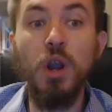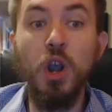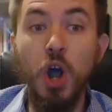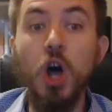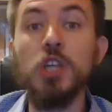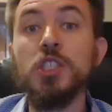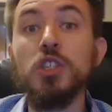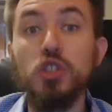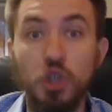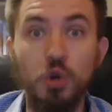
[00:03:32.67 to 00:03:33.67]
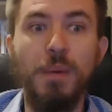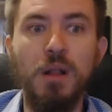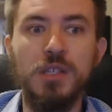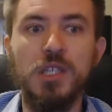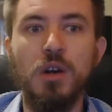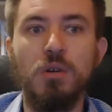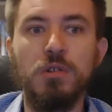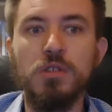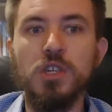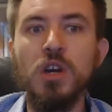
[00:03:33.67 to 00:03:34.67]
cost to policyholders.